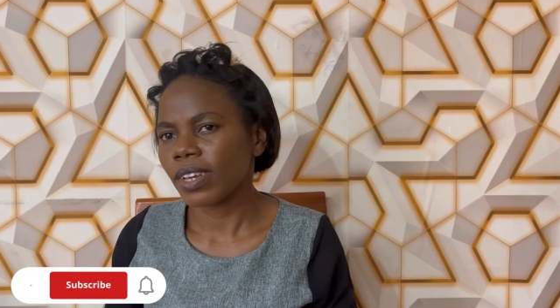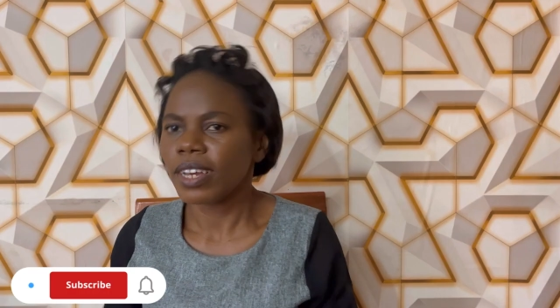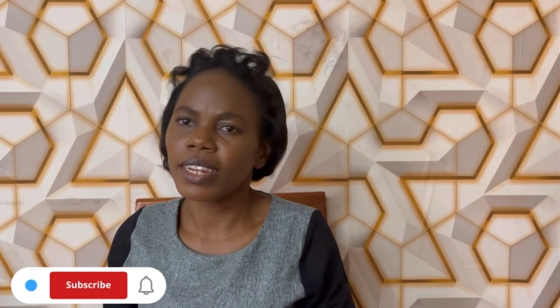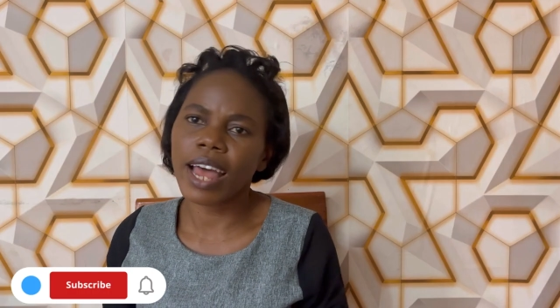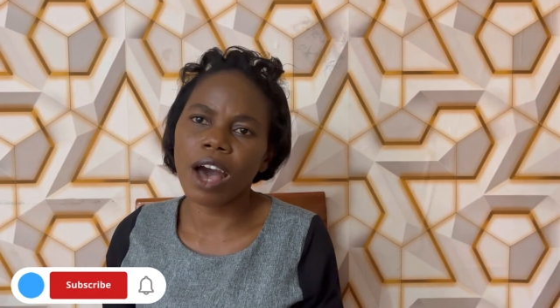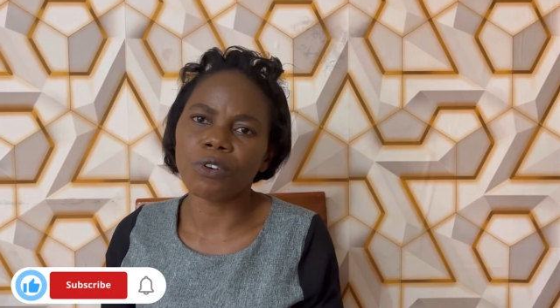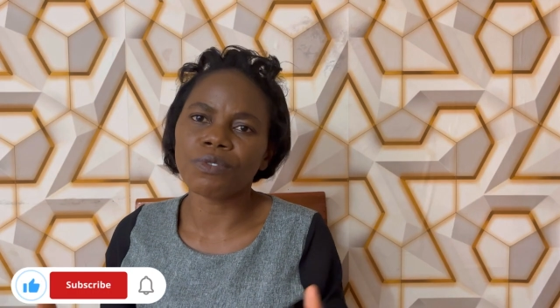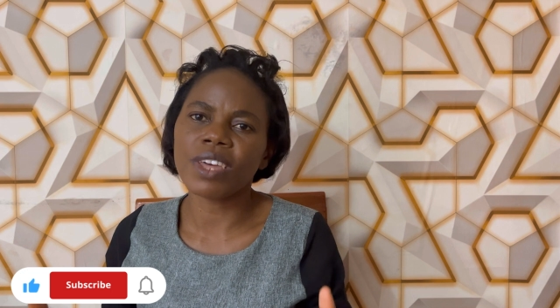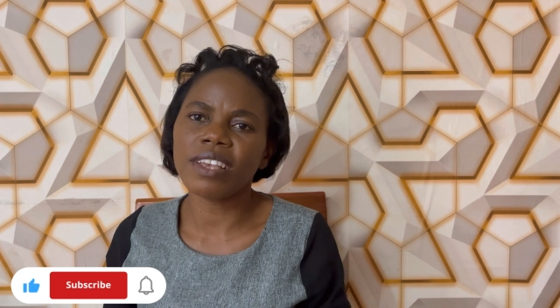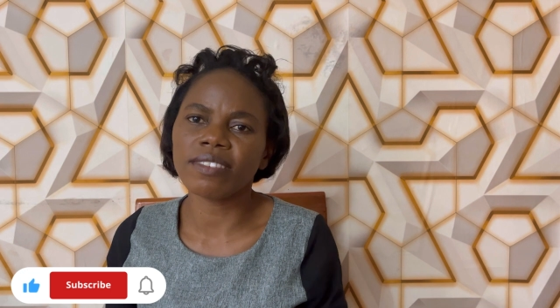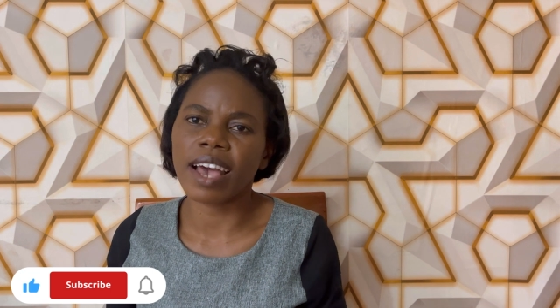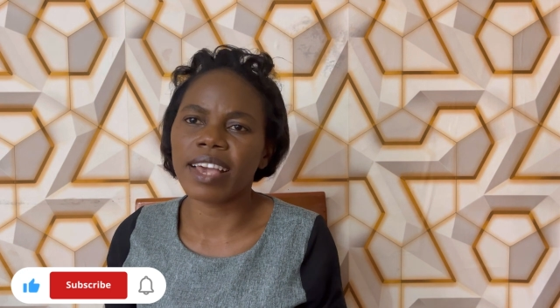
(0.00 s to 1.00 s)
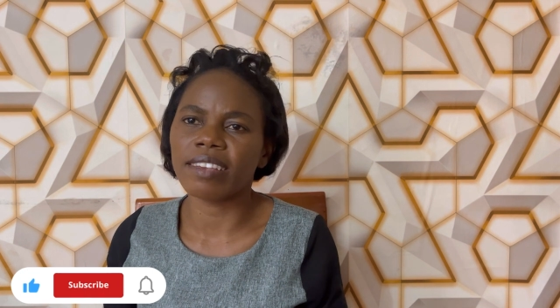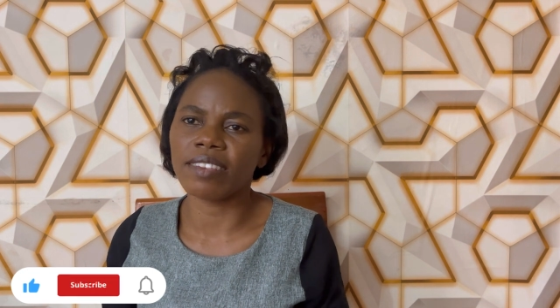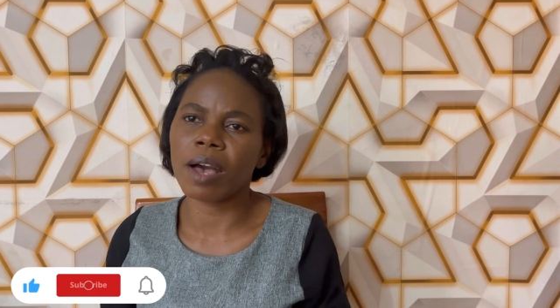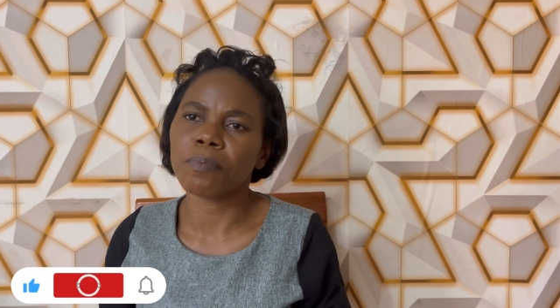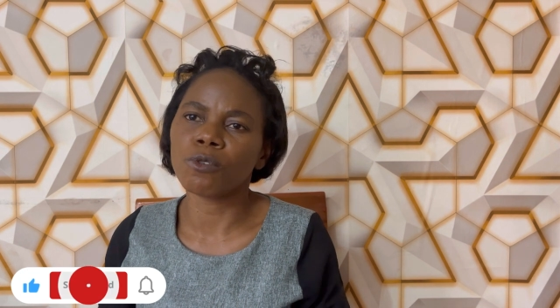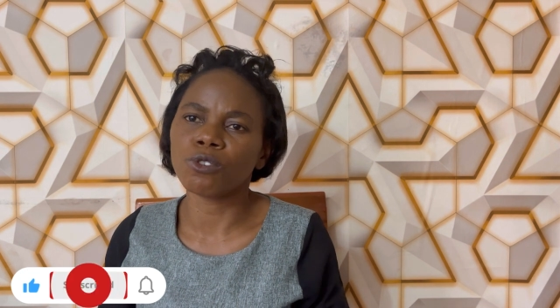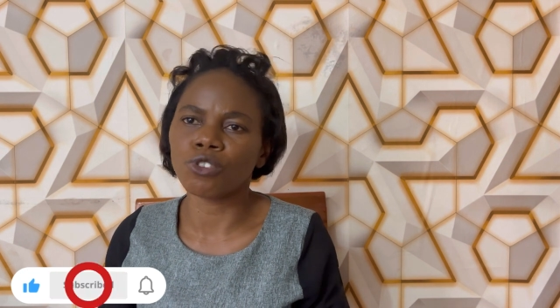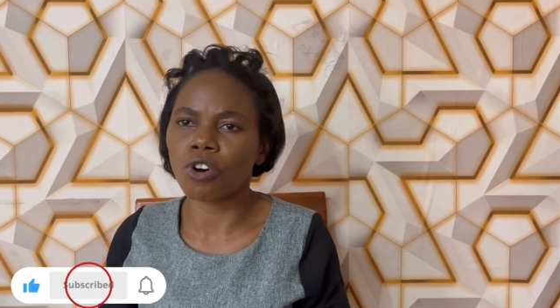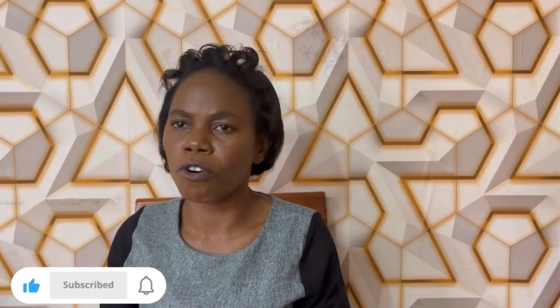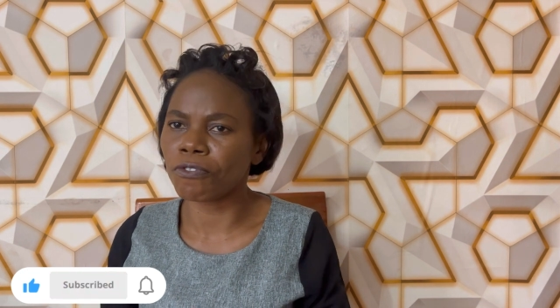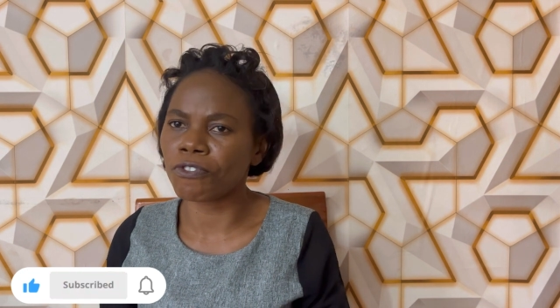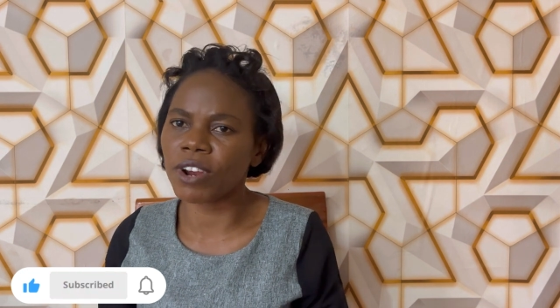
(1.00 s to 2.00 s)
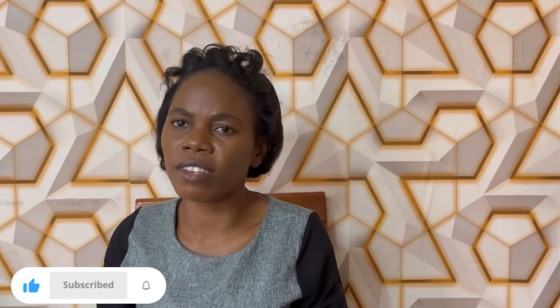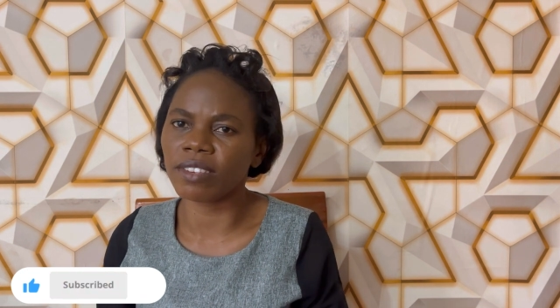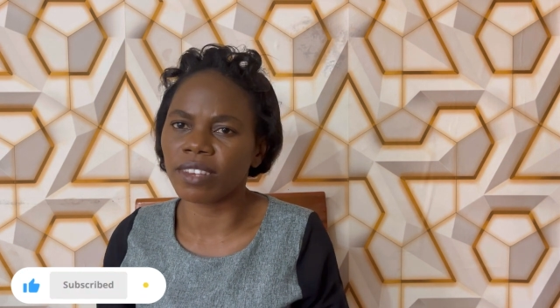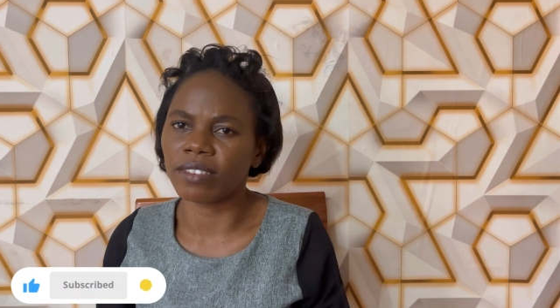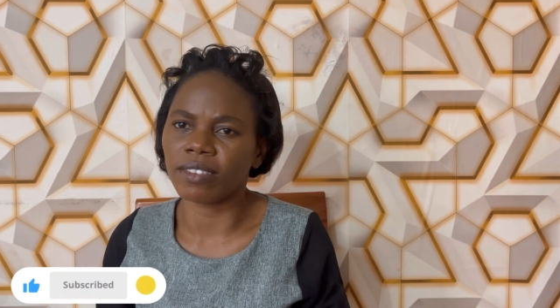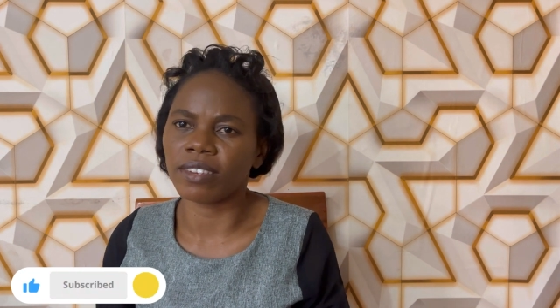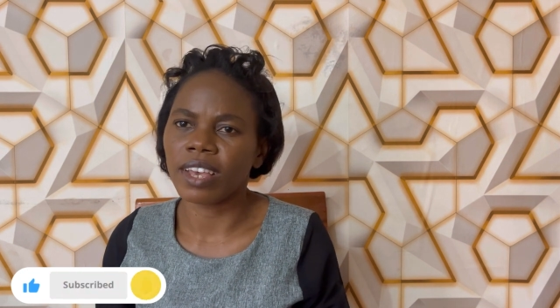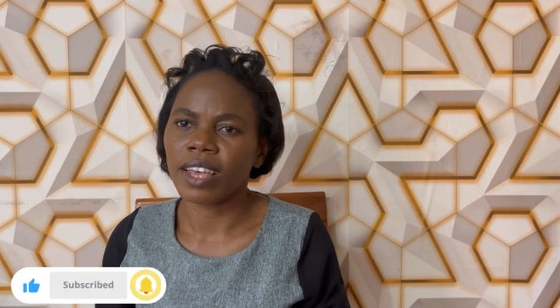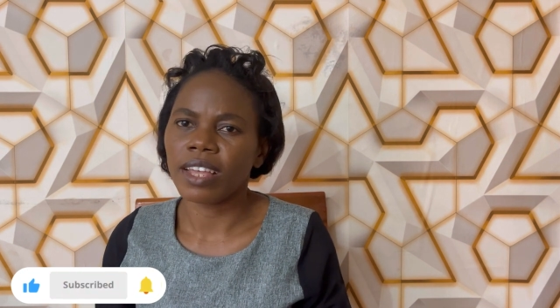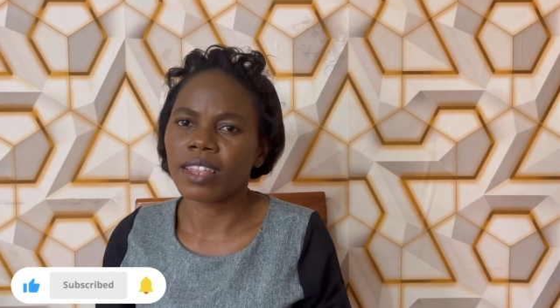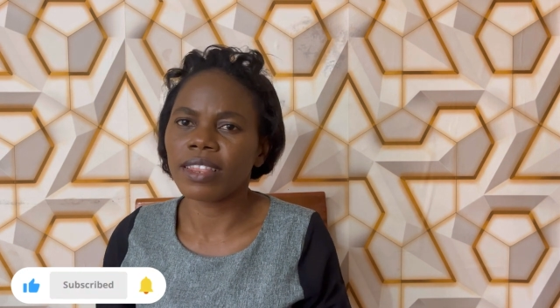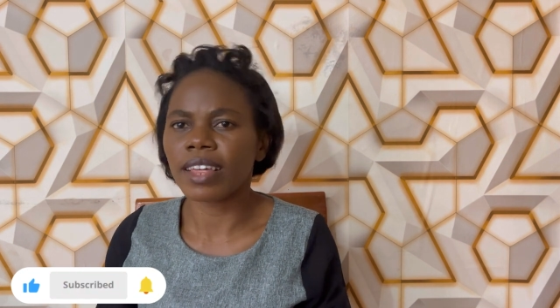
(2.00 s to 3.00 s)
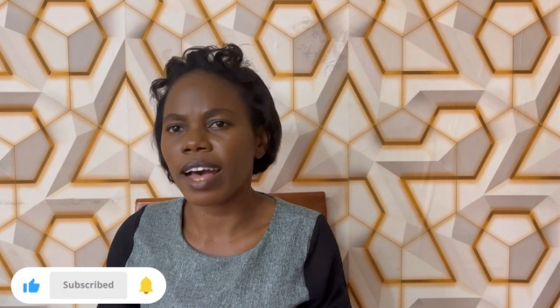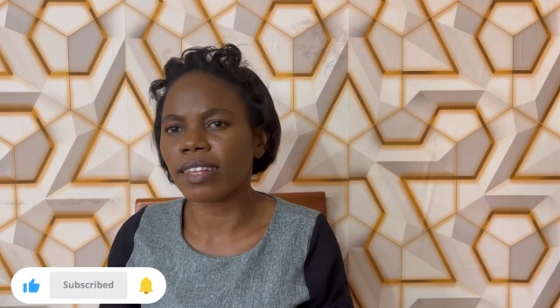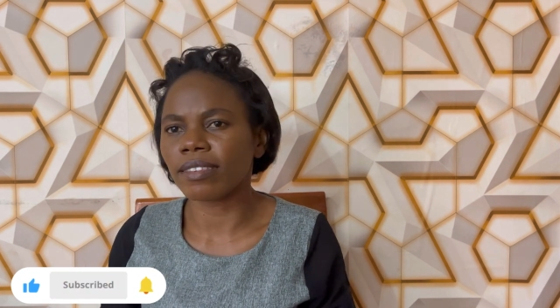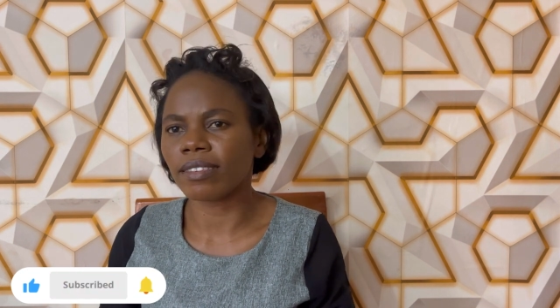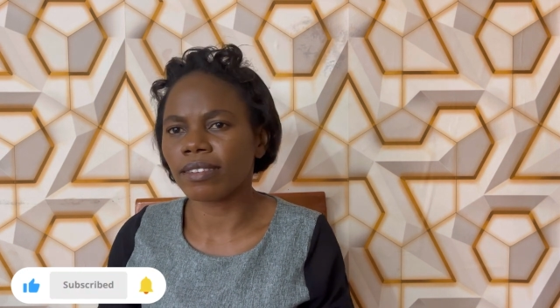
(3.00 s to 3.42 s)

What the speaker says: Now, these are examples of phrases that